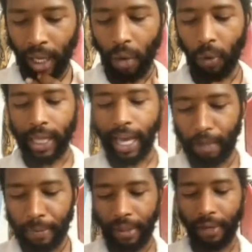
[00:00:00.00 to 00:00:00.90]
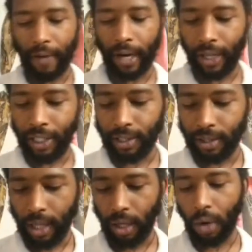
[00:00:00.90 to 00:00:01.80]
With the help of the Federation
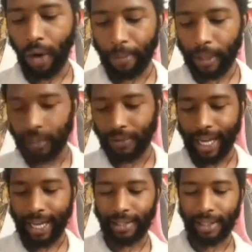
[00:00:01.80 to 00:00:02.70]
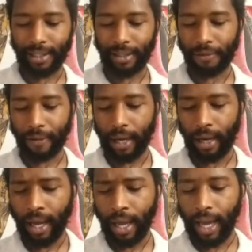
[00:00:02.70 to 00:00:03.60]
Southern Cooperatives Land Assistance Fund
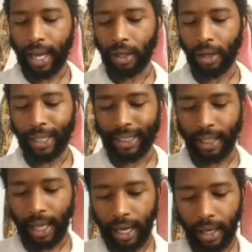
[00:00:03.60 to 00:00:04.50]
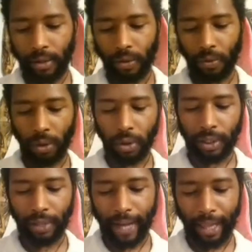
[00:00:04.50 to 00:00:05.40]
and the USDA's Rural
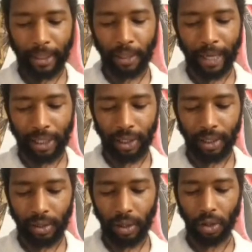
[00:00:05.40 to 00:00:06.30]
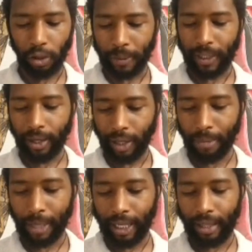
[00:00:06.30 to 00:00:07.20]
Development Specialists, the group steering
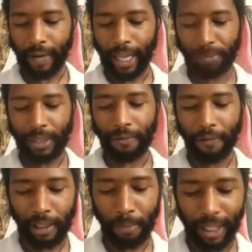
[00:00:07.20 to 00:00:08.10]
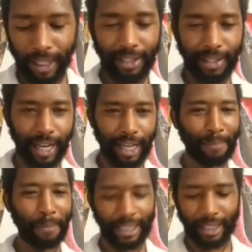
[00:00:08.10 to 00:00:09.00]
committee developed a feasibility study and
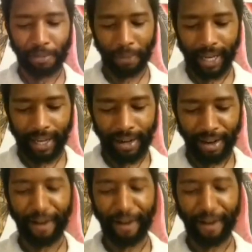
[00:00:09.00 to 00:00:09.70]
business plan.